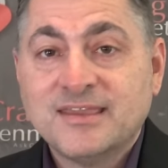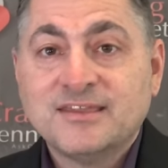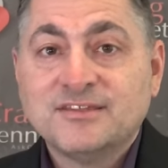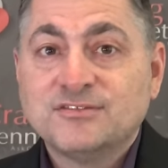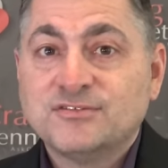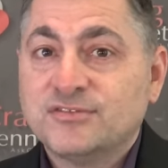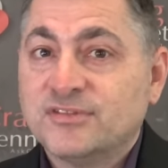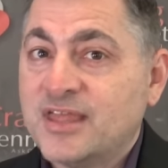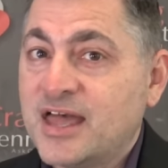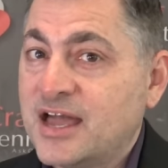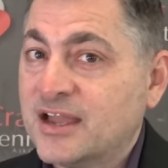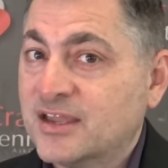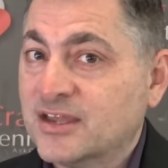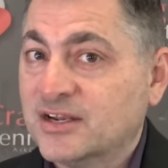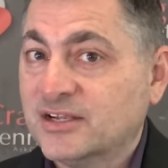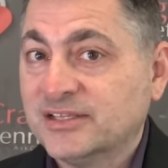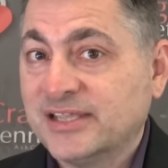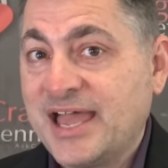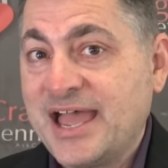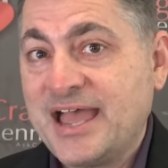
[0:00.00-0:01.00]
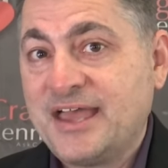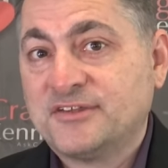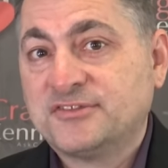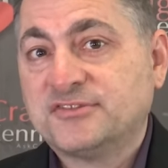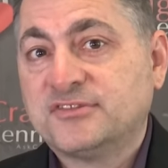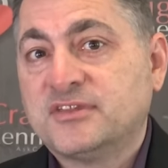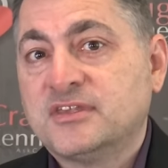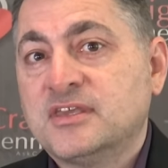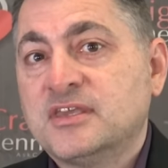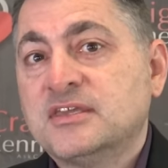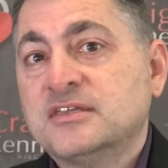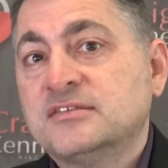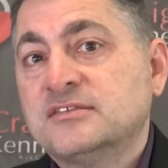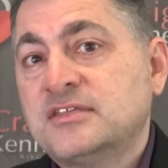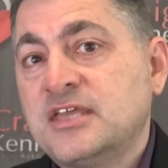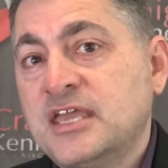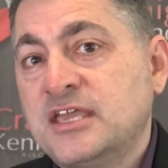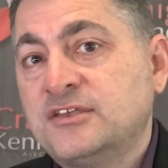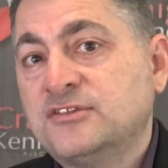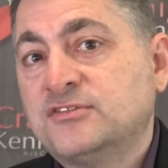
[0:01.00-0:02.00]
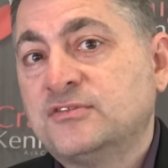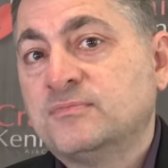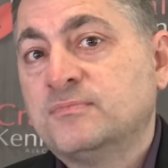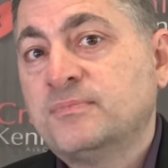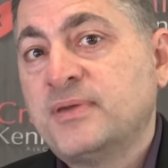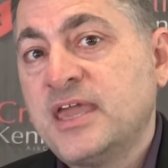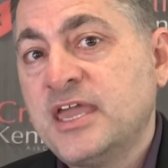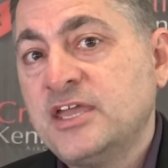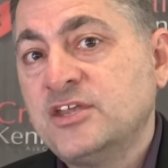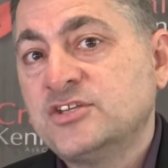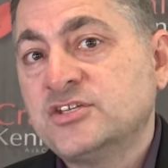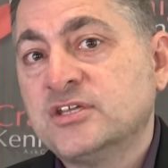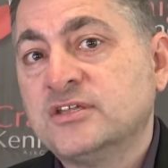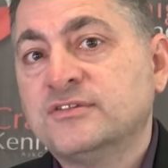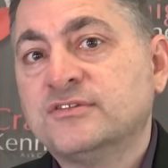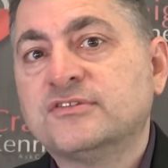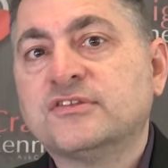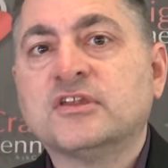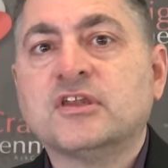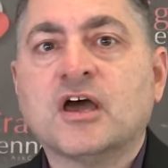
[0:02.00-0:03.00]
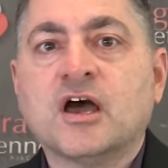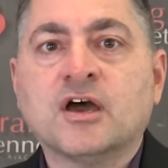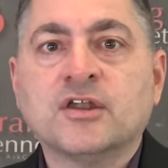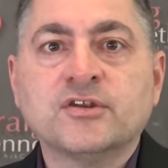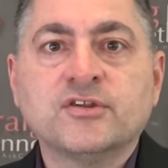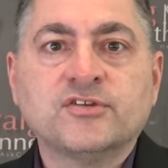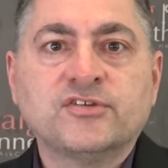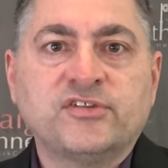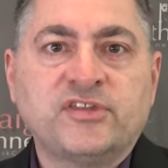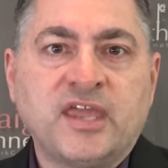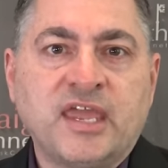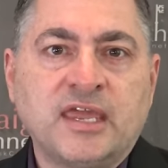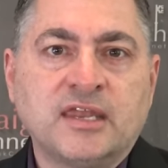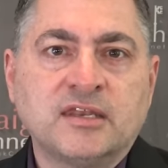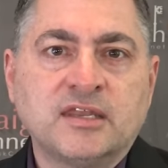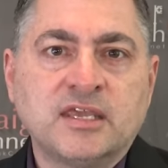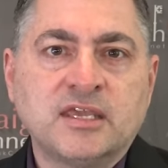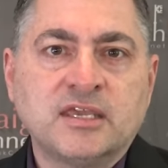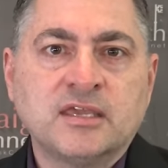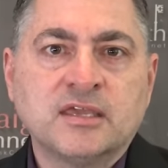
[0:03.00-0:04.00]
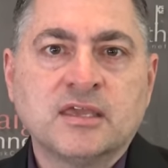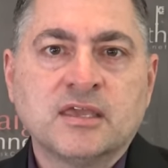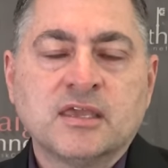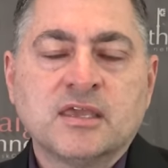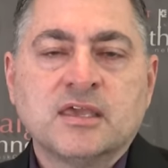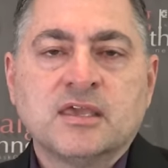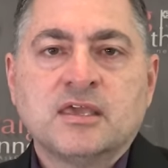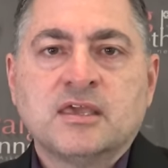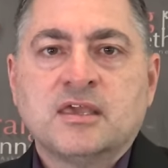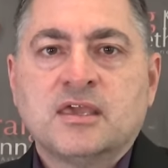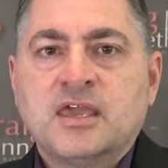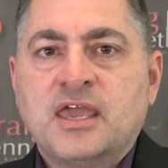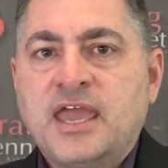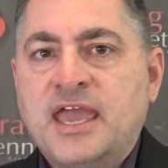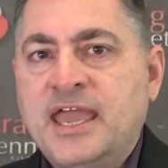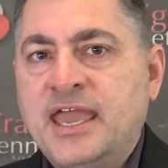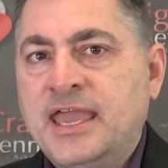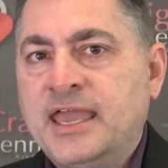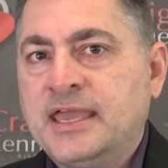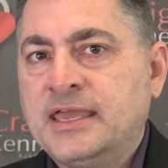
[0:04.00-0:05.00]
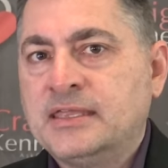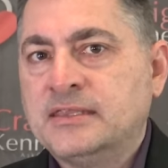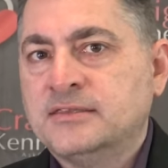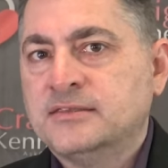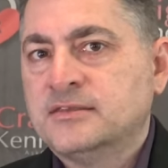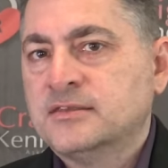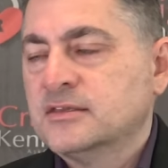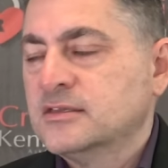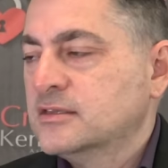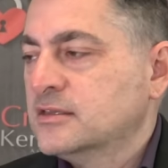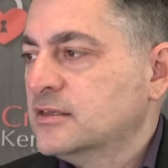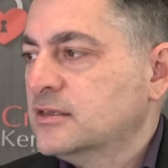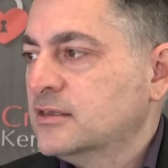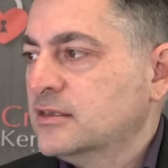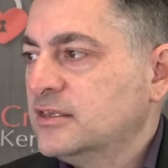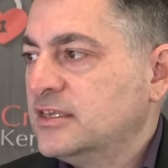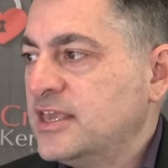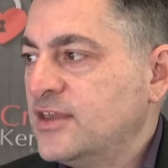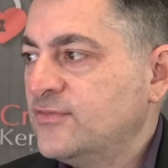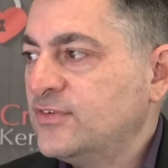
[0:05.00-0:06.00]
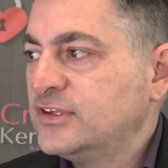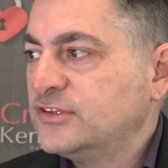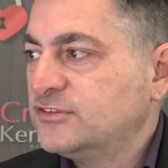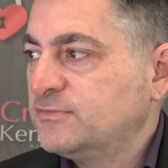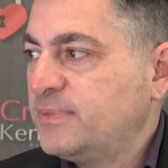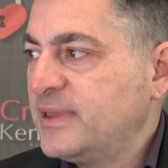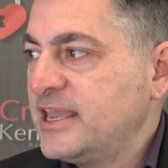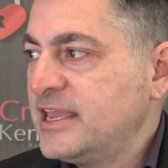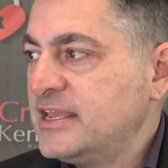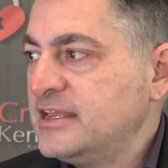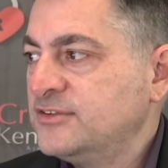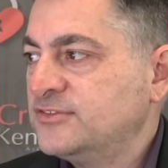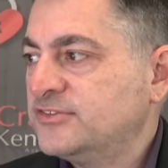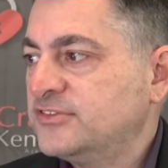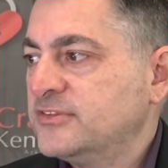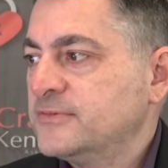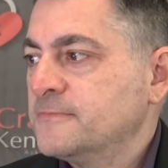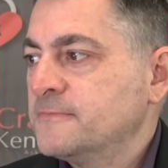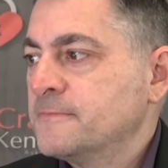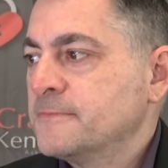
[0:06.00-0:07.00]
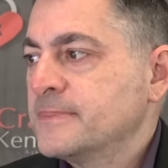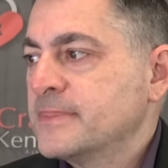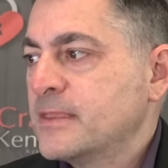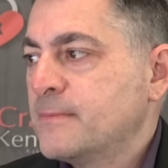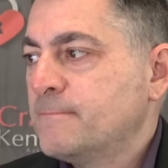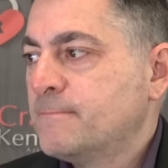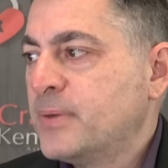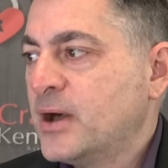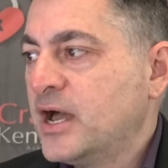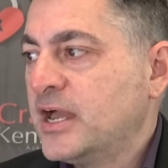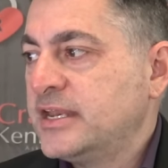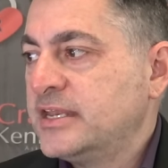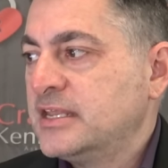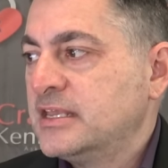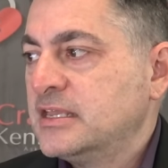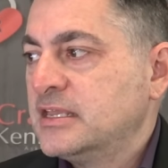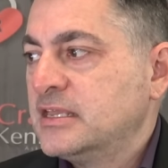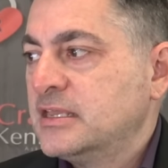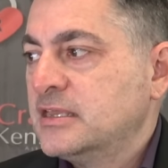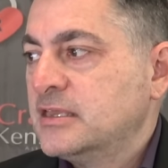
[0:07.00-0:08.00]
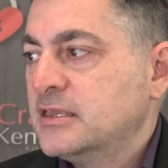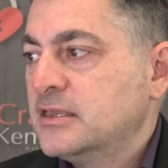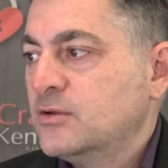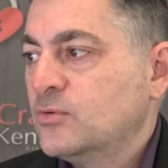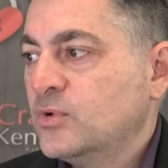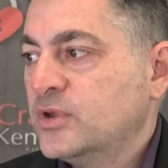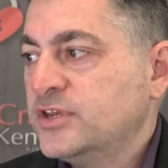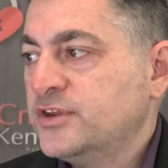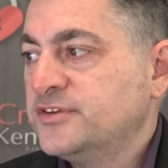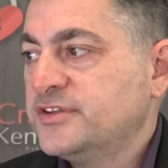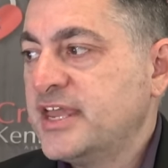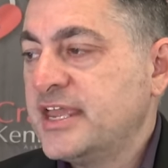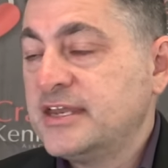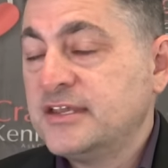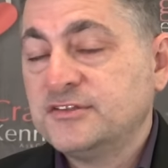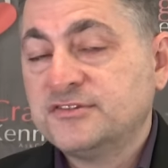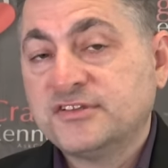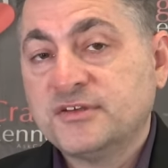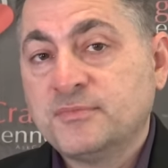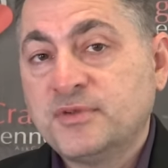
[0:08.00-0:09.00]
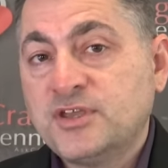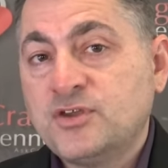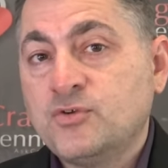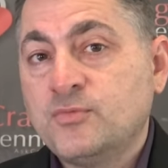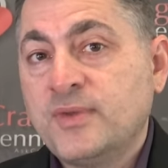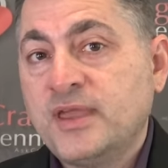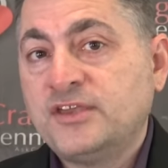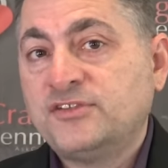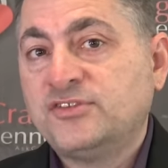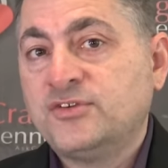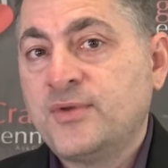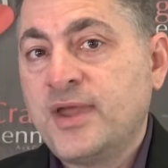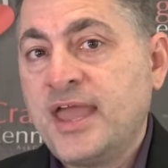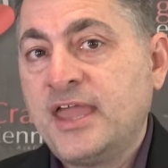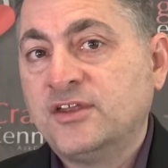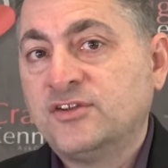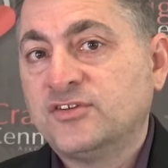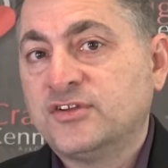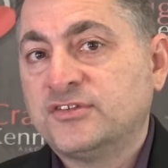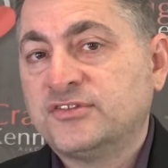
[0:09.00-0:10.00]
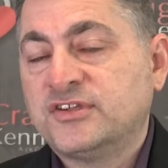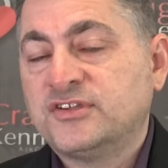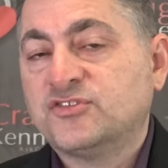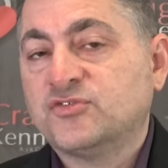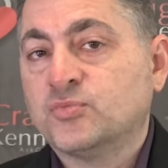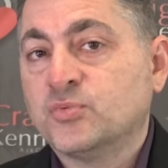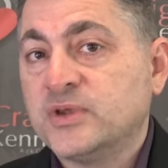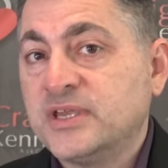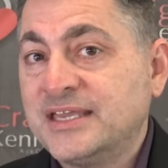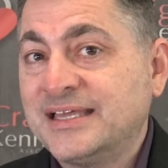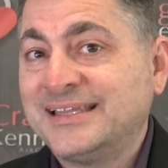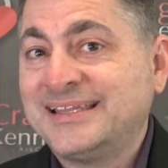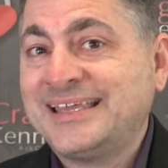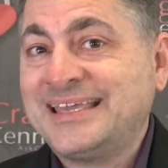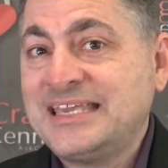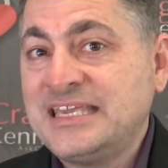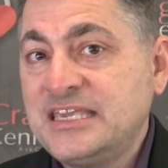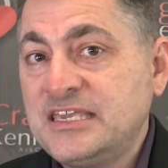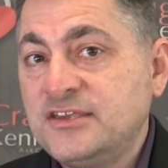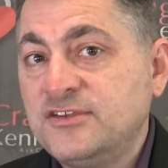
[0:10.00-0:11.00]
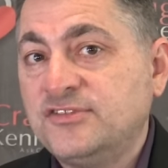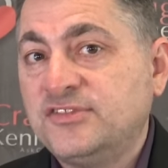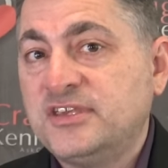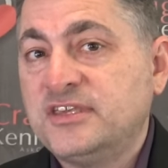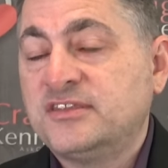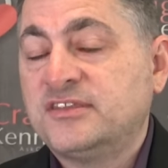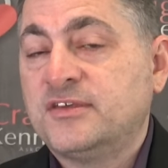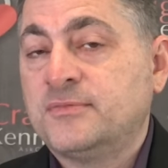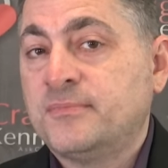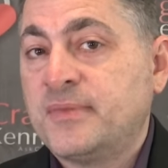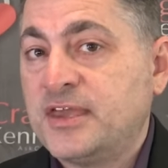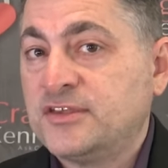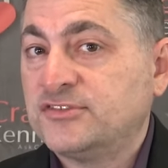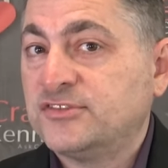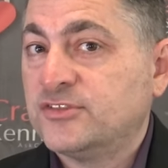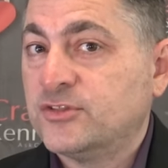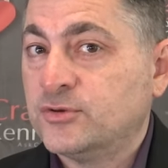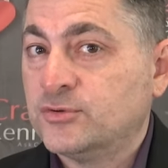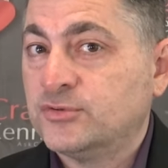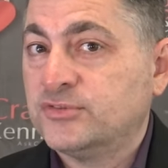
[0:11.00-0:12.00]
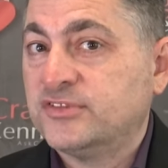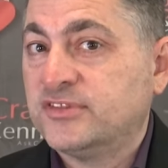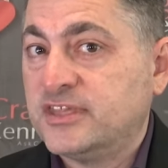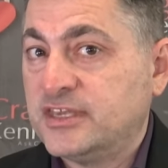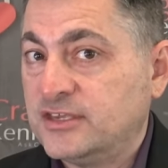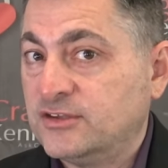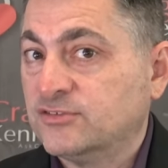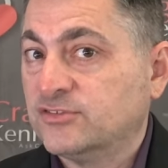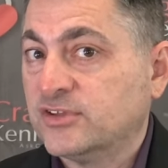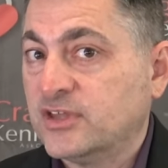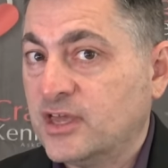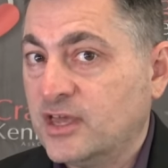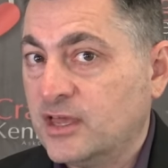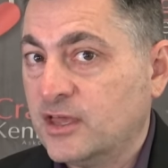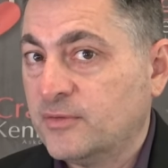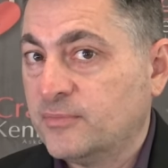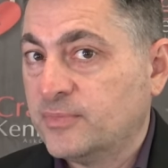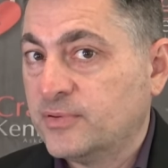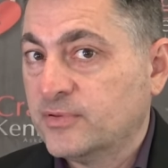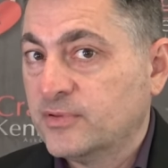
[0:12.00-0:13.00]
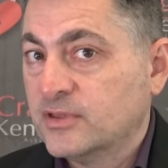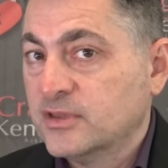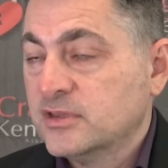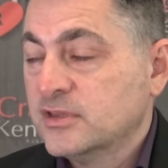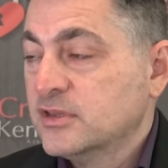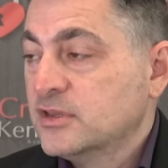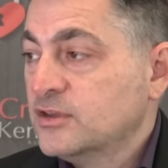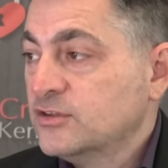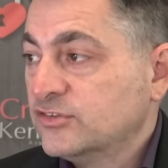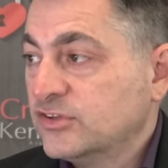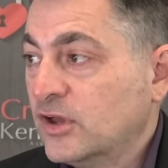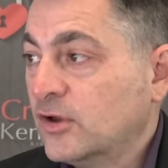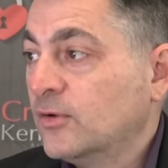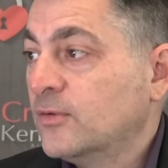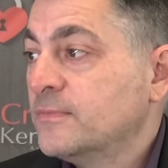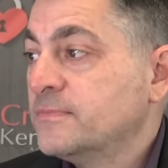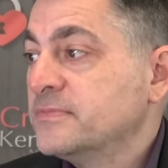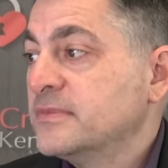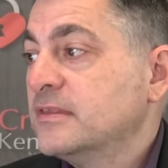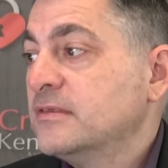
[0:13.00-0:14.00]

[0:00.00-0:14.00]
it's not going to last takes patience and understanding and giving space. But when you're dating somebody who makes you anxious, it's real easy to mess those things up. So